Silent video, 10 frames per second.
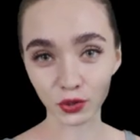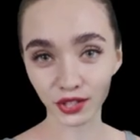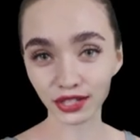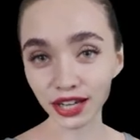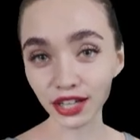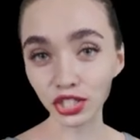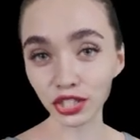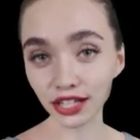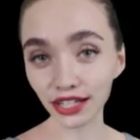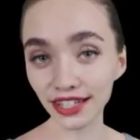or
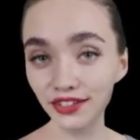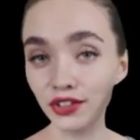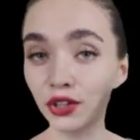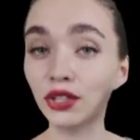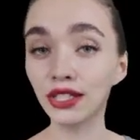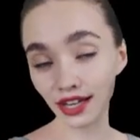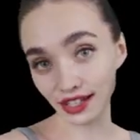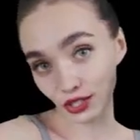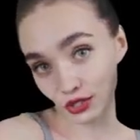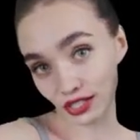engaging in any vigorous
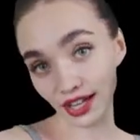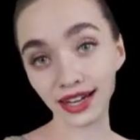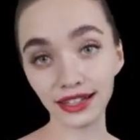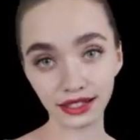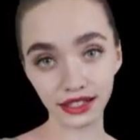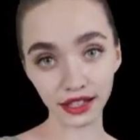exercise,